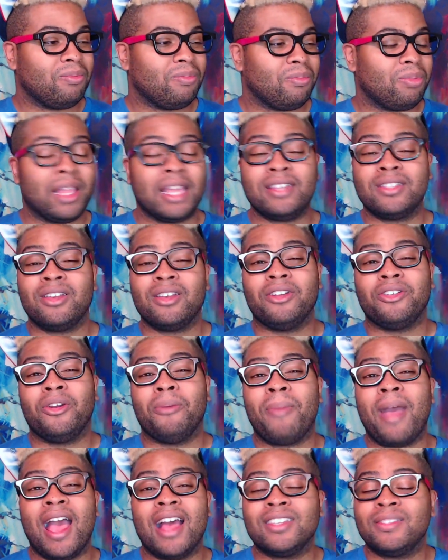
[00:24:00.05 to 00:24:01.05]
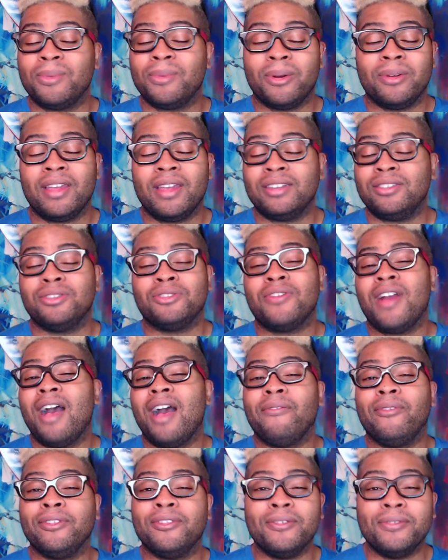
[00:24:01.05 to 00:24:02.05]
place on your passport that you
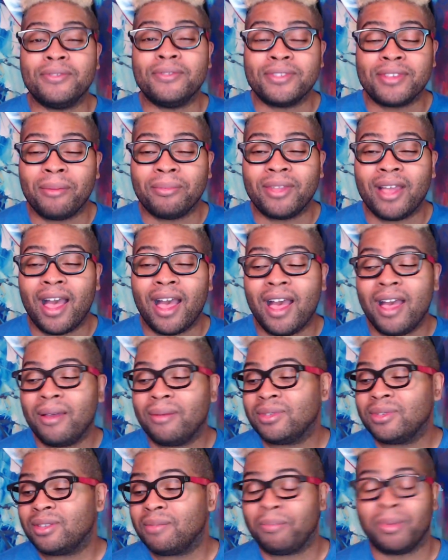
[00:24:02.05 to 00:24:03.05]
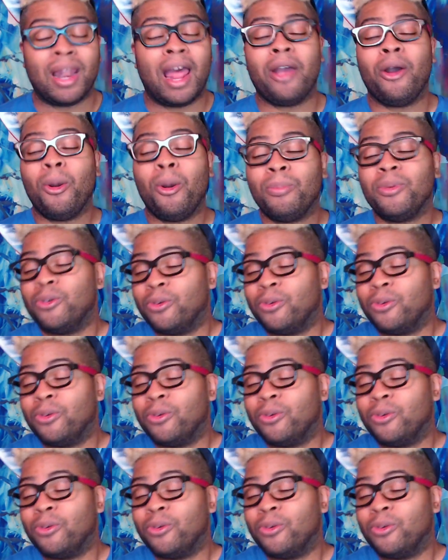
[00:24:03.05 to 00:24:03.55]
travel to sometimes, but I hope you